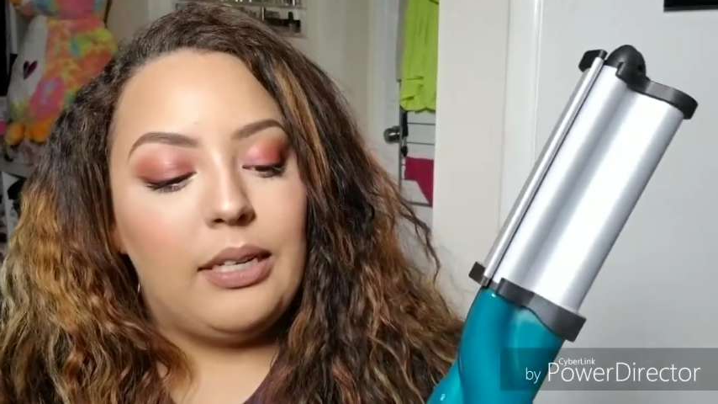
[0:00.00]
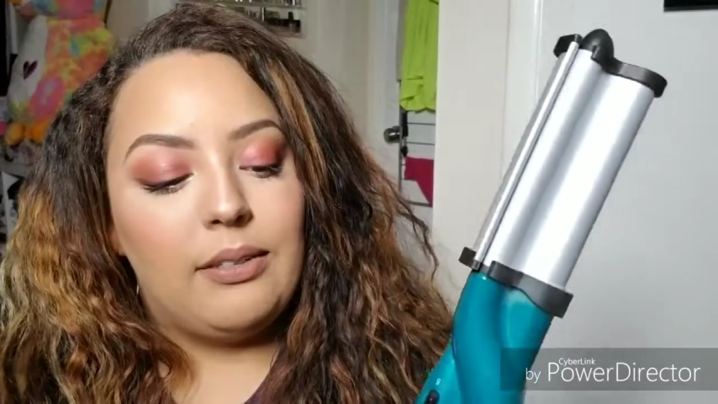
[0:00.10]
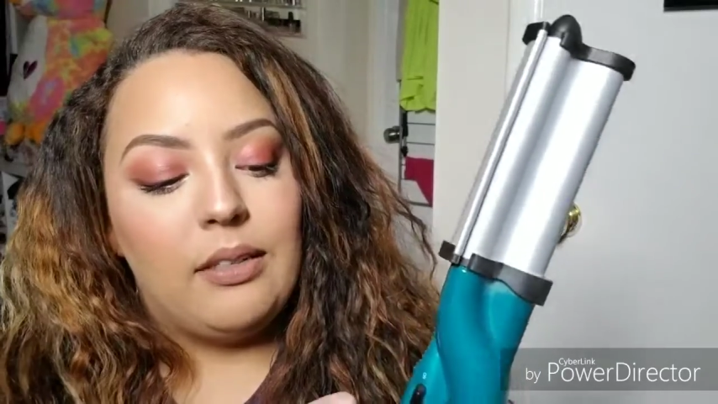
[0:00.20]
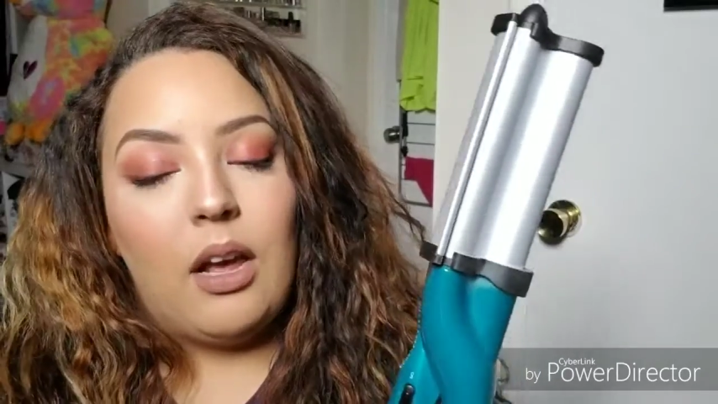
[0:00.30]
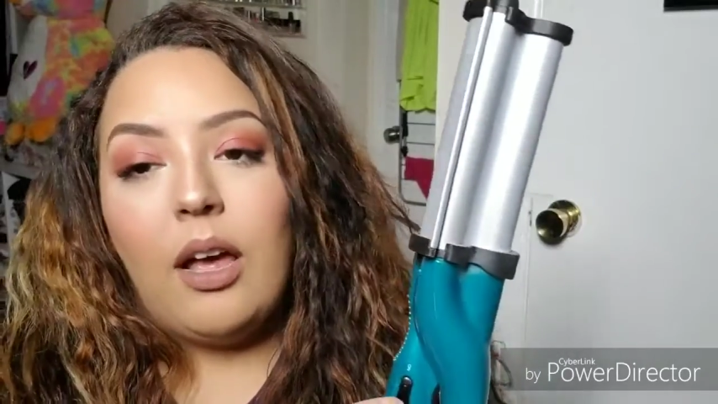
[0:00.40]

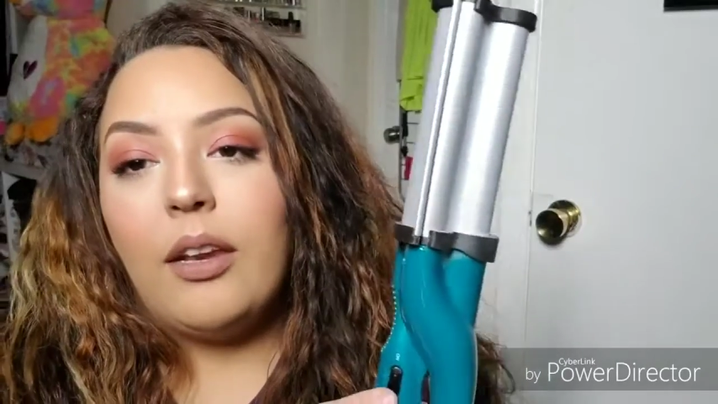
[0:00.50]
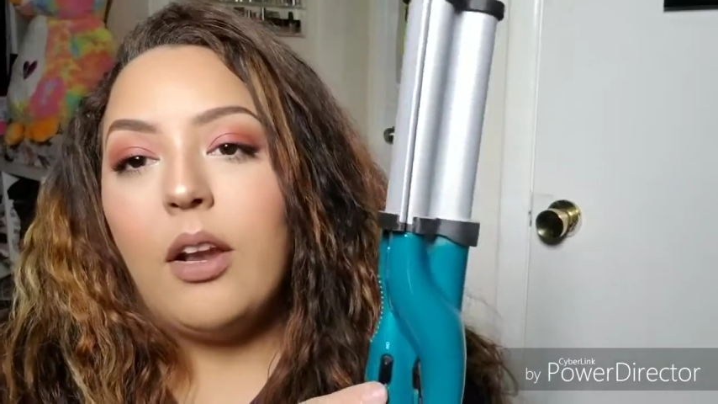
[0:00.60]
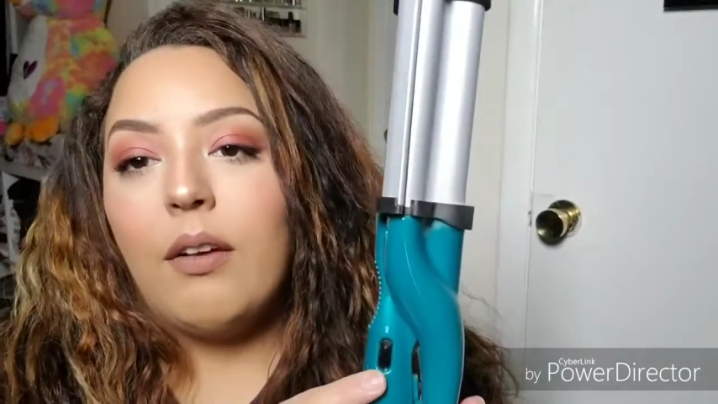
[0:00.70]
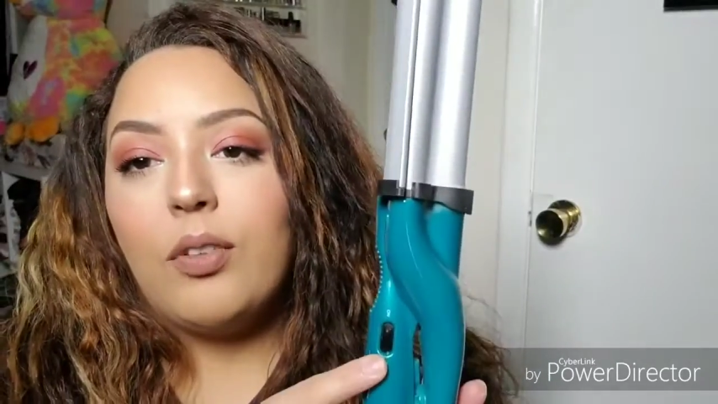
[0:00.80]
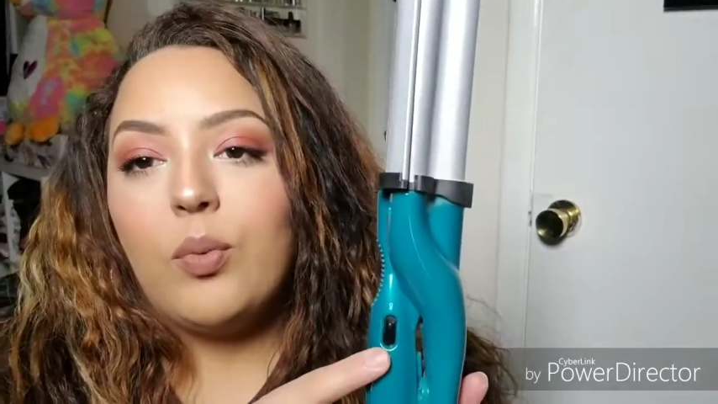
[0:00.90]
There's an on
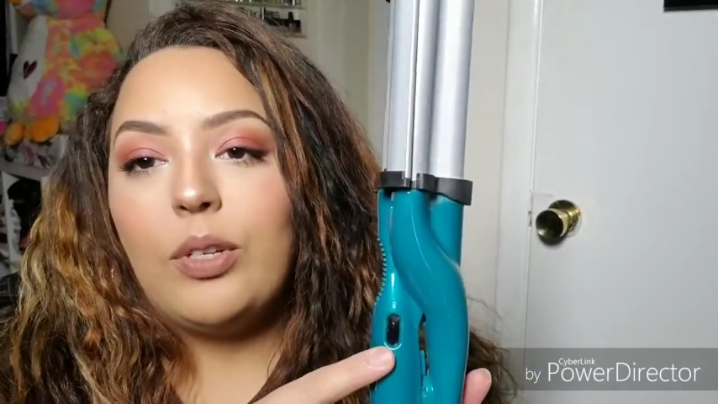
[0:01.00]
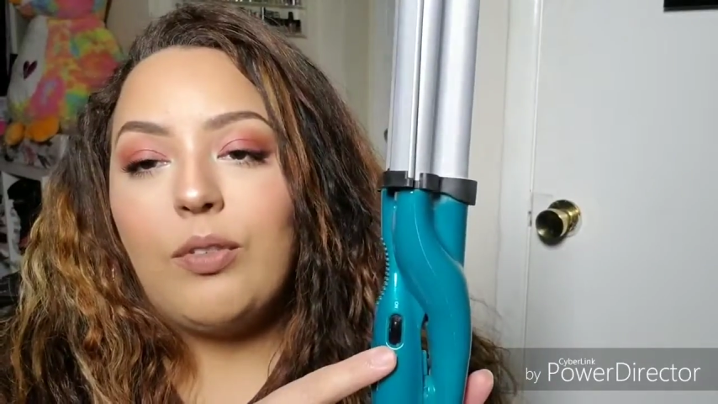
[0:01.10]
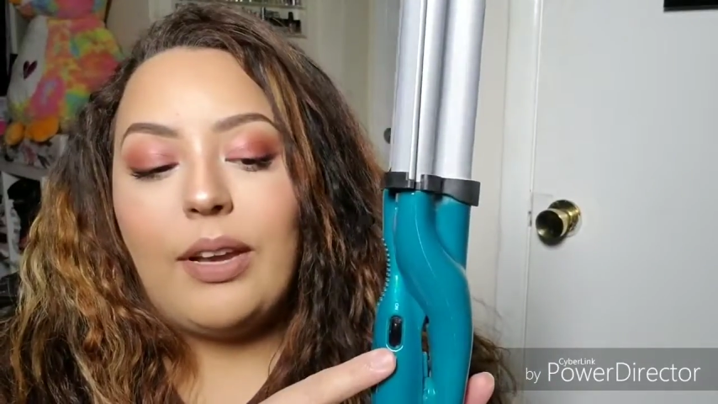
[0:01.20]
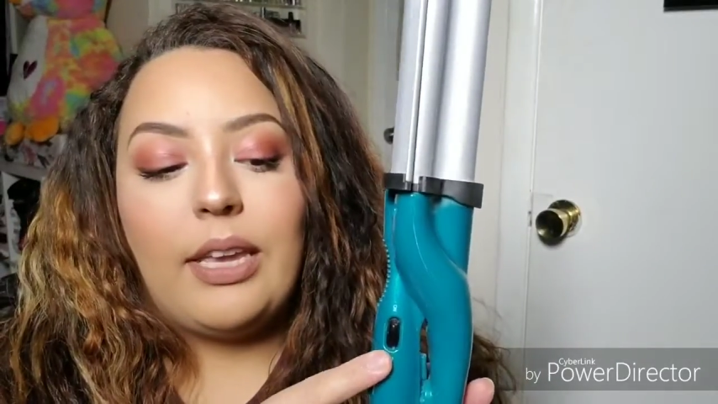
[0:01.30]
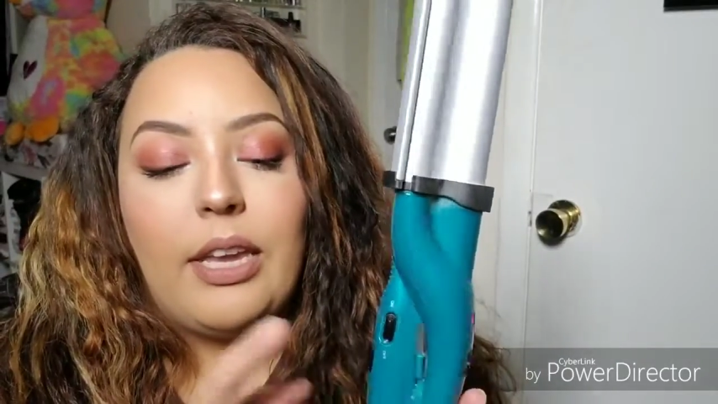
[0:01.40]
and off switch
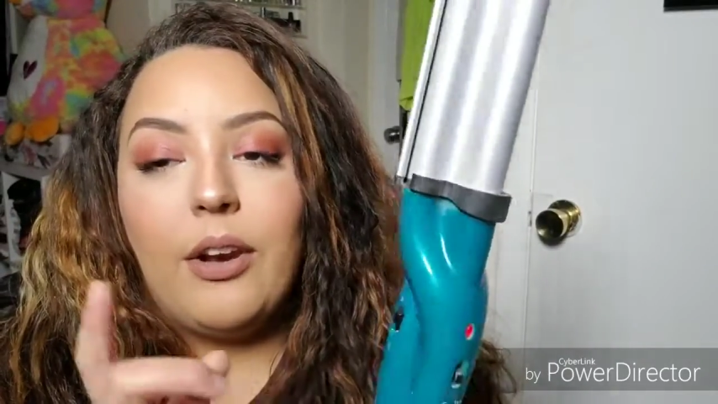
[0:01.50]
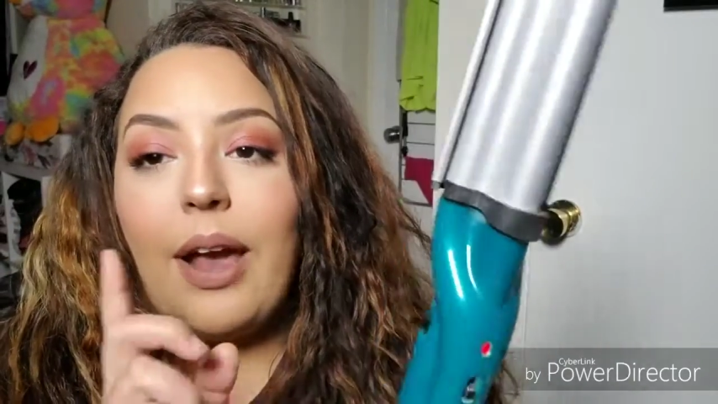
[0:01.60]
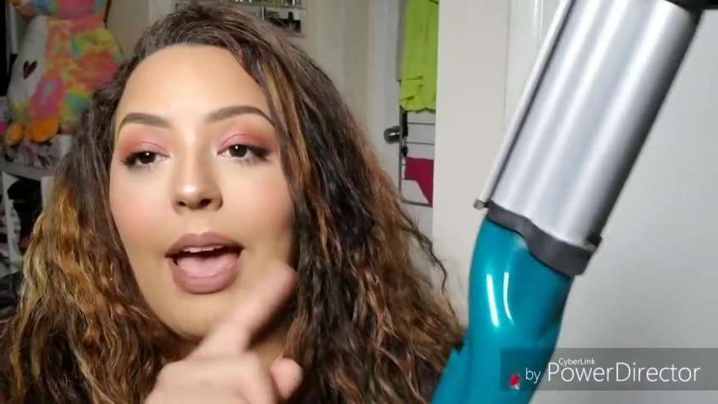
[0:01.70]
right here.